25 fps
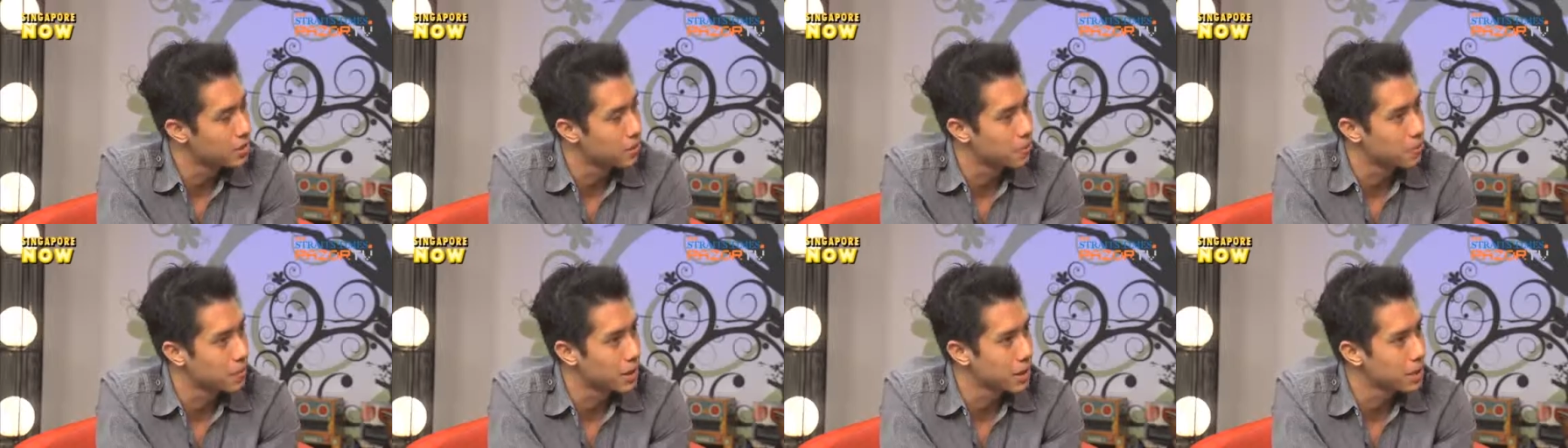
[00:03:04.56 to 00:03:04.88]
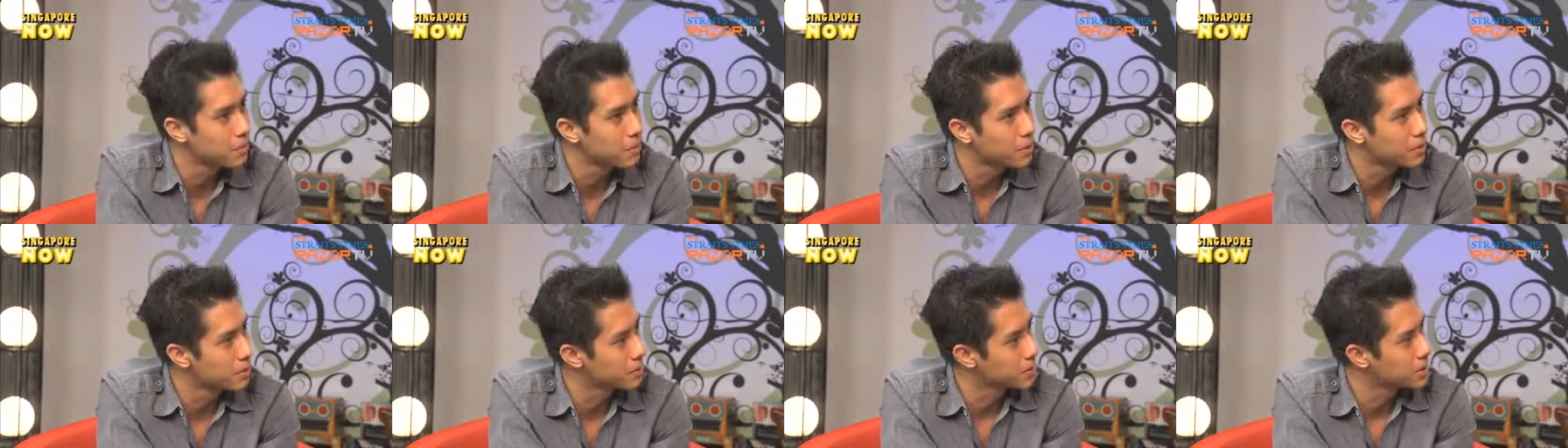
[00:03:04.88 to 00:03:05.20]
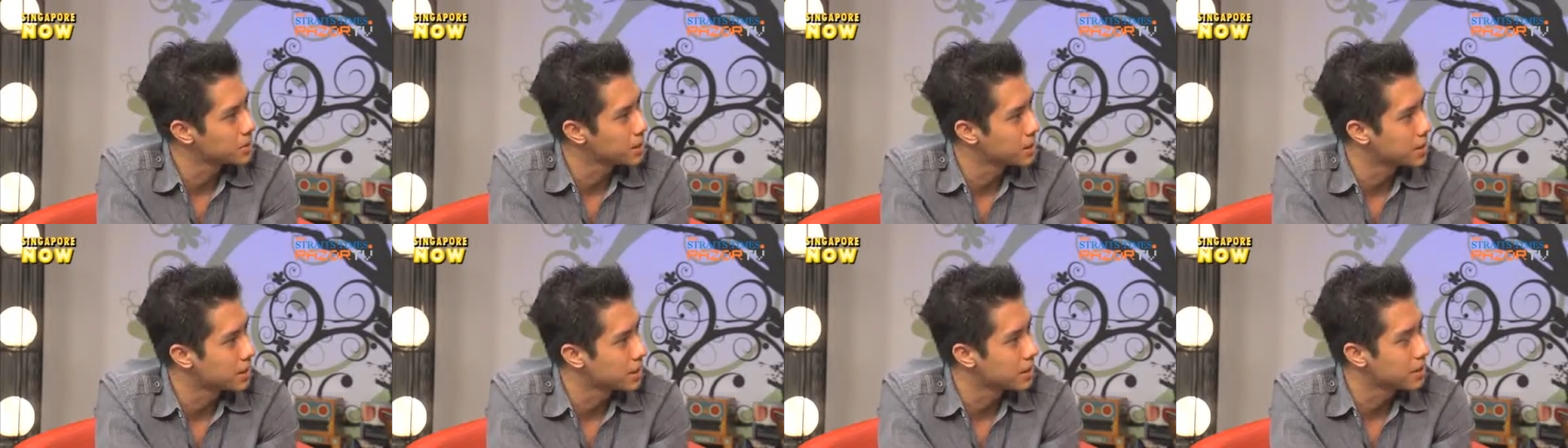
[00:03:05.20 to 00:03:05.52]
to blame, or
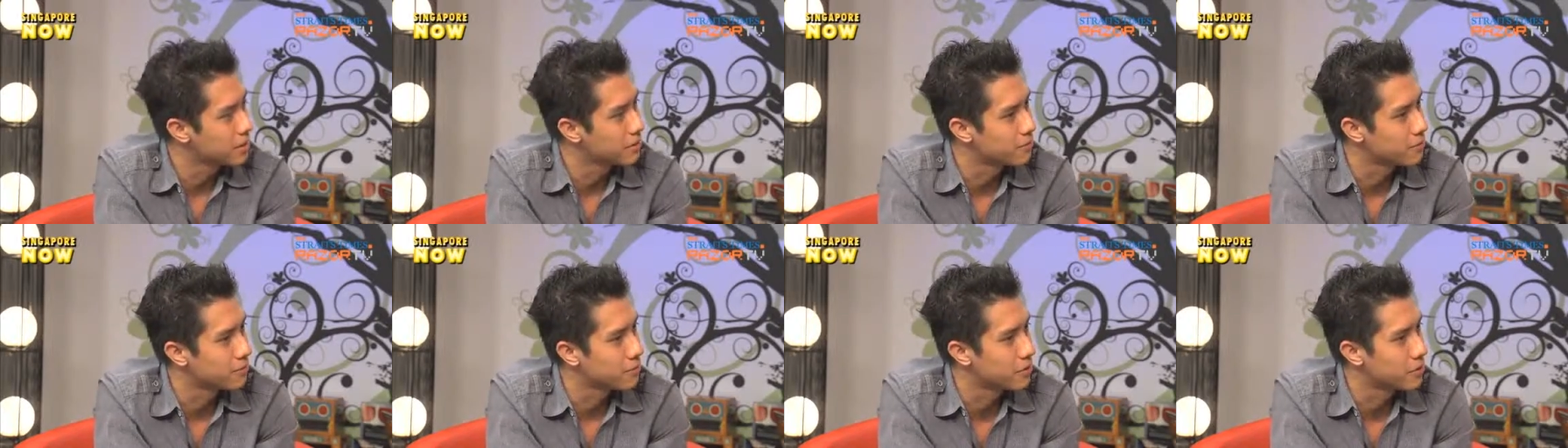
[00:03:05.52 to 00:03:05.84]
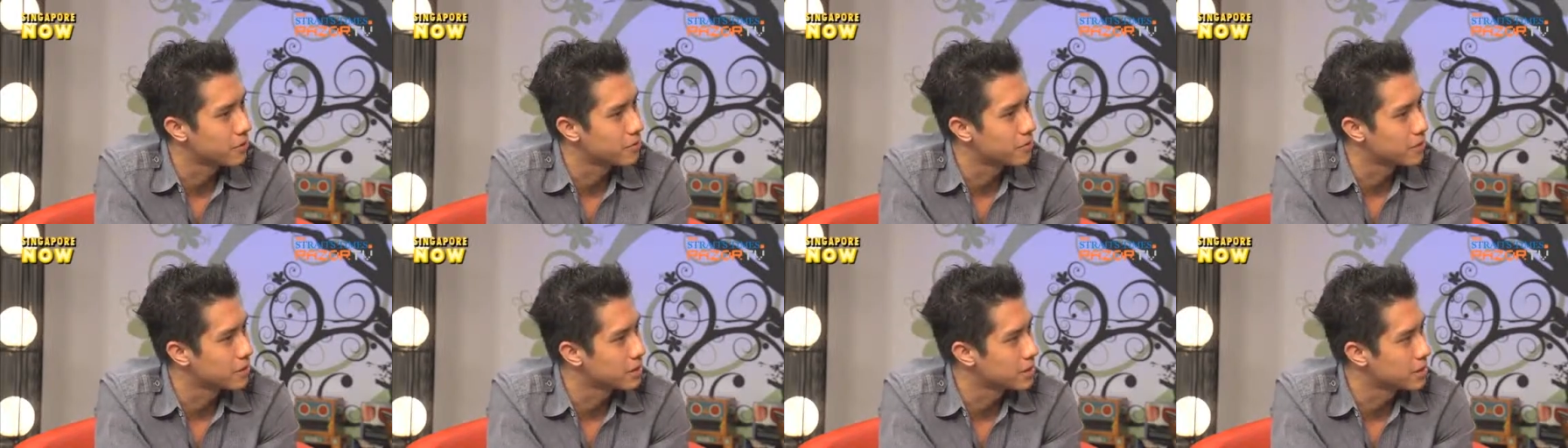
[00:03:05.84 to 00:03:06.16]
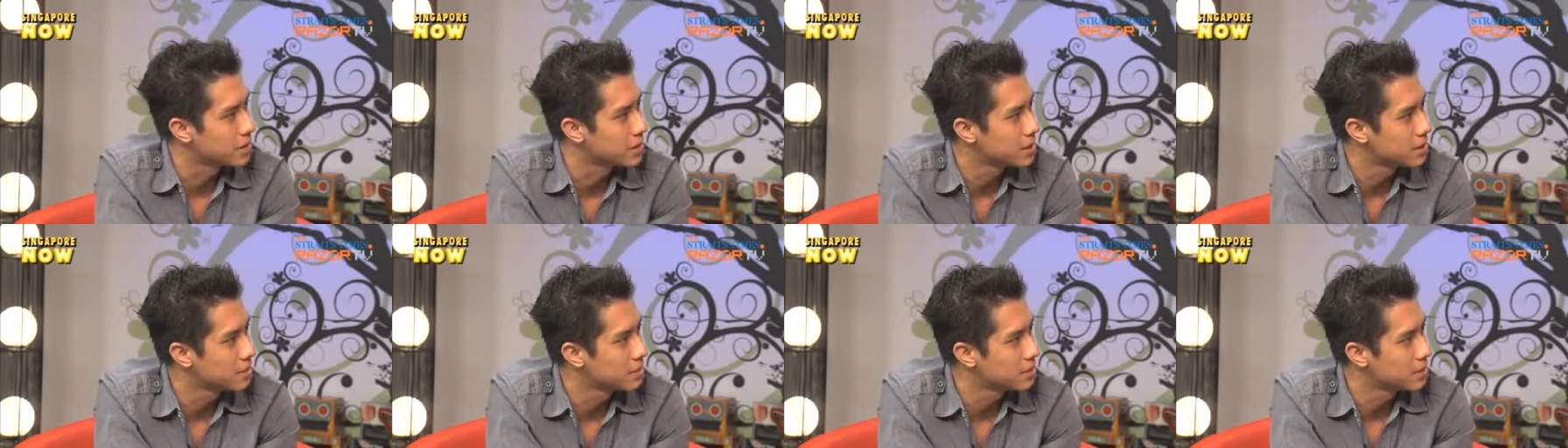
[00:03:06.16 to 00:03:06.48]
was he taking the fall for
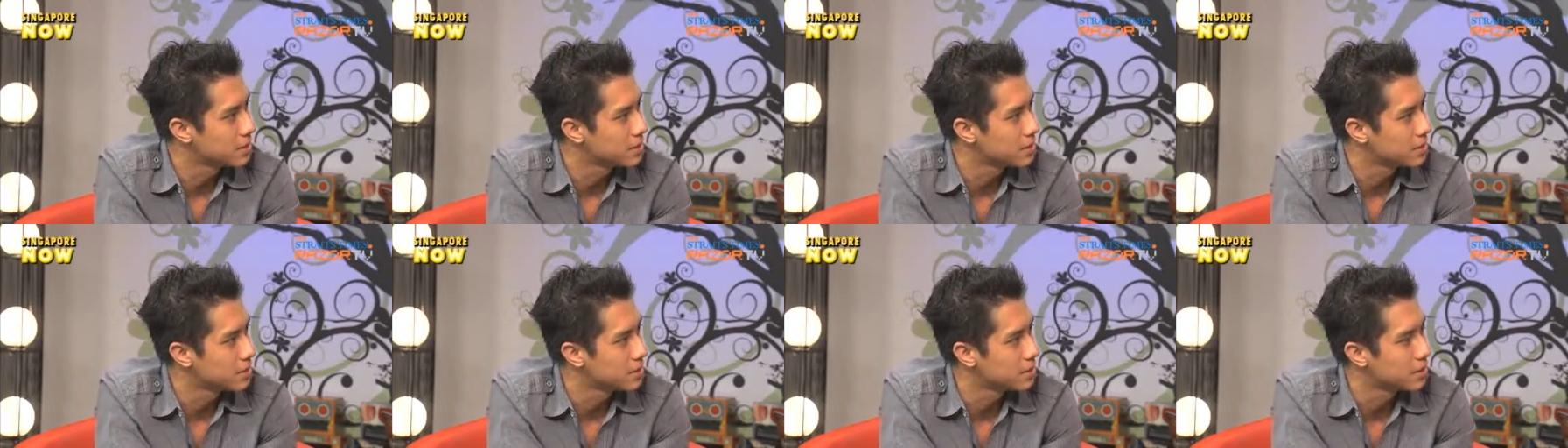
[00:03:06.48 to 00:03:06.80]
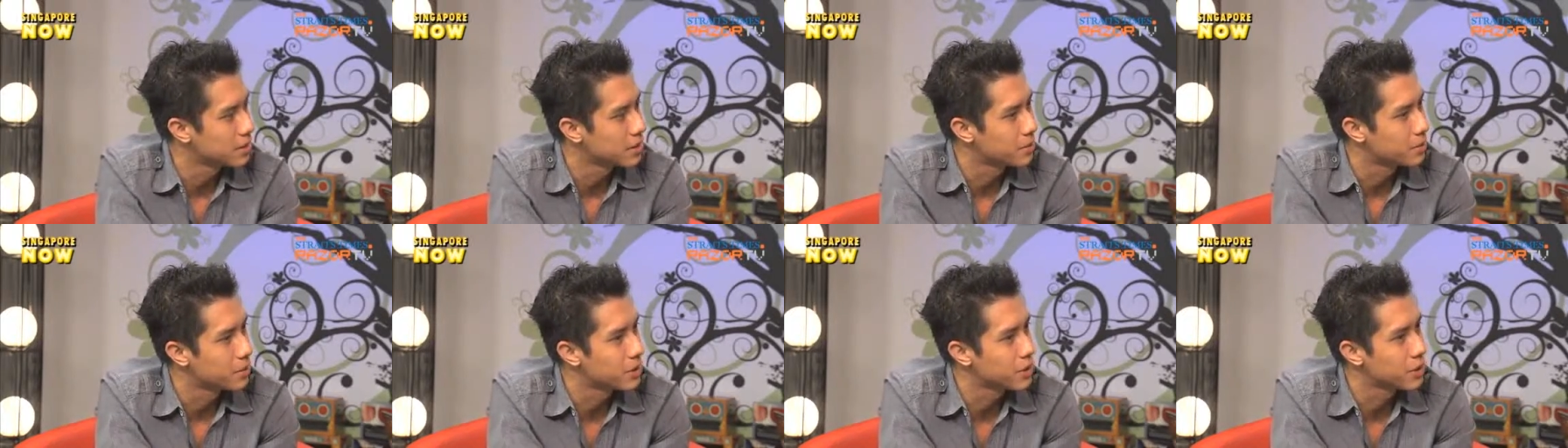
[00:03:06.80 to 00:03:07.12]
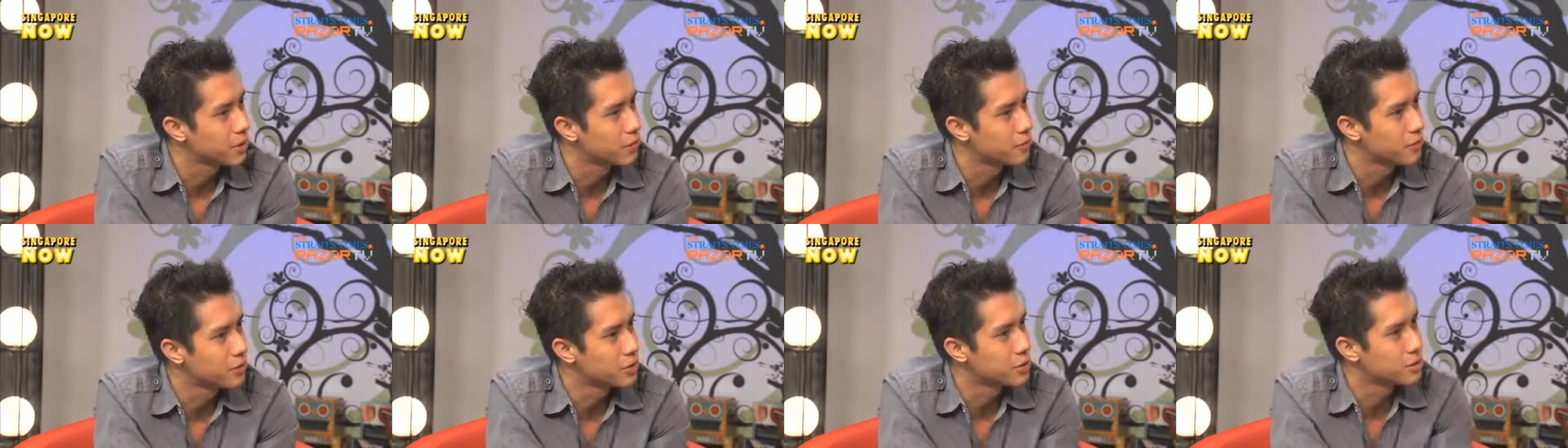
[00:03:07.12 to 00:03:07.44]
the team? What
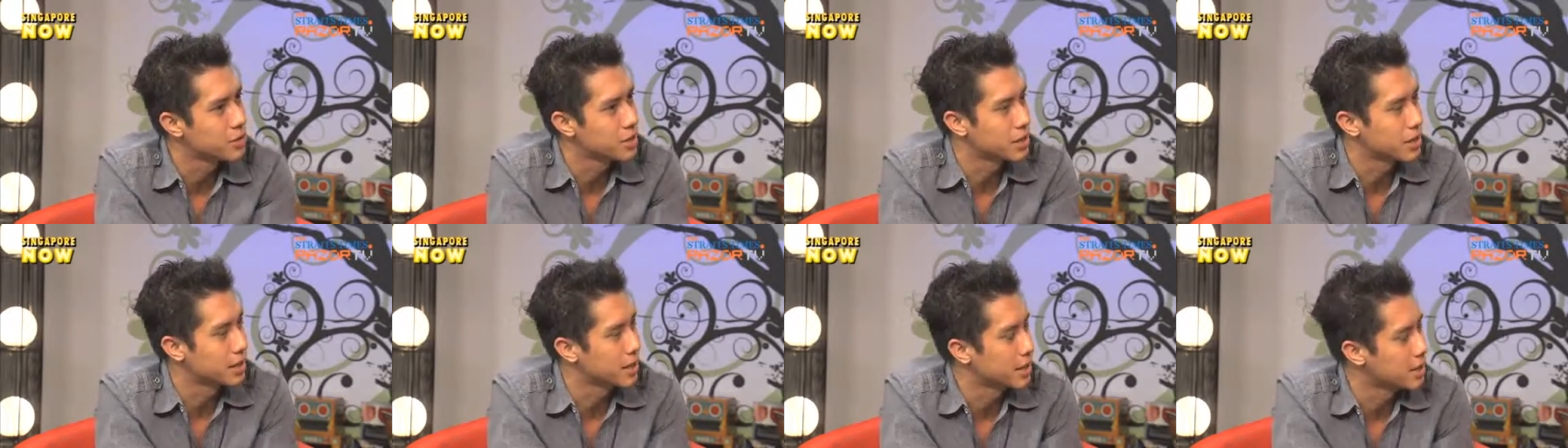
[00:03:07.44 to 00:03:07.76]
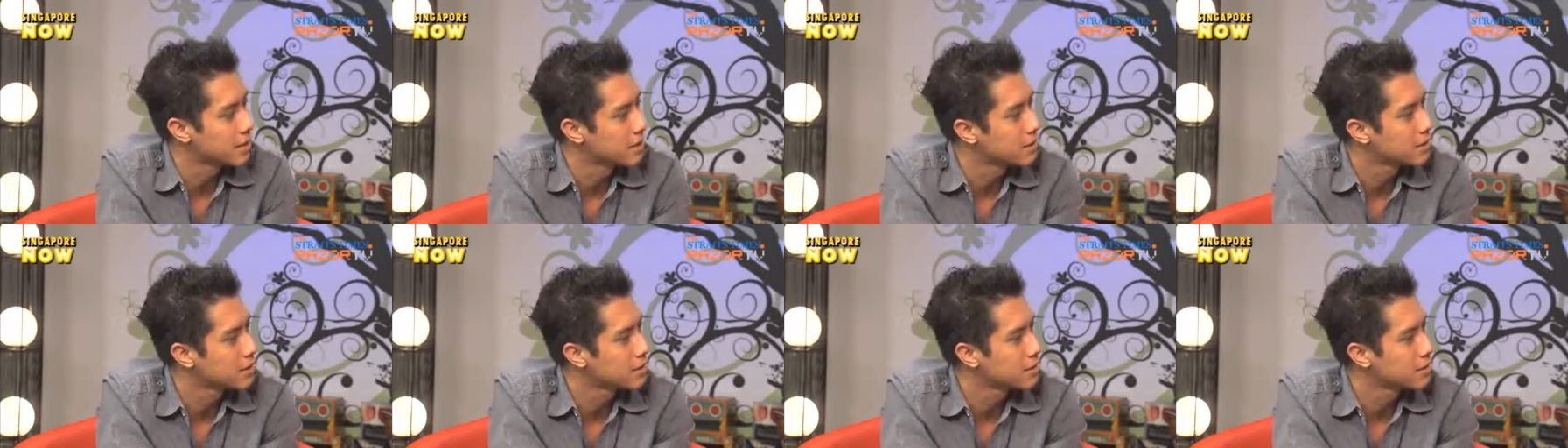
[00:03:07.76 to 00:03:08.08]
are your views on that?